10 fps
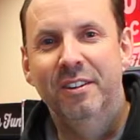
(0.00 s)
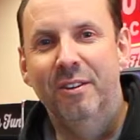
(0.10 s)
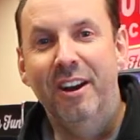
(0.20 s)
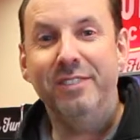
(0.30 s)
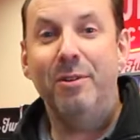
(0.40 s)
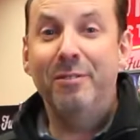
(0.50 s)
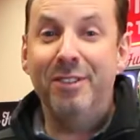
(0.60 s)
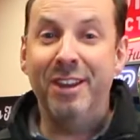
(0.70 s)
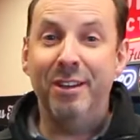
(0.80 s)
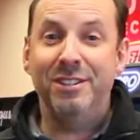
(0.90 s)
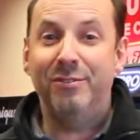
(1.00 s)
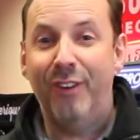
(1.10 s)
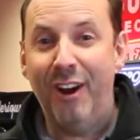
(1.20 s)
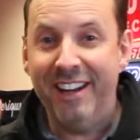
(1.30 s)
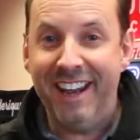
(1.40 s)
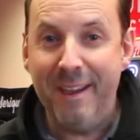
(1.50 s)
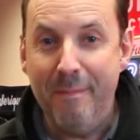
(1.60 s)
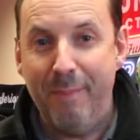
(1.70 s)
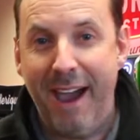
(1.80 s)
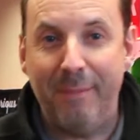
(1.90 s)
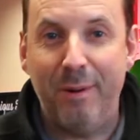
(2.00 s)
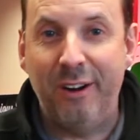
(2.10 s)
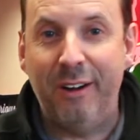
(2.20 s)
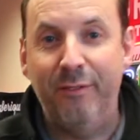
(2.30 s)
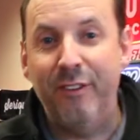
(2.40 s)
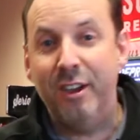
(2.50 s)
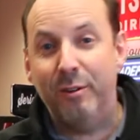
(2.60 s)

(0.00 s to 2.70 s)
Right, welcome to the news. It's Friday, packed programme for you.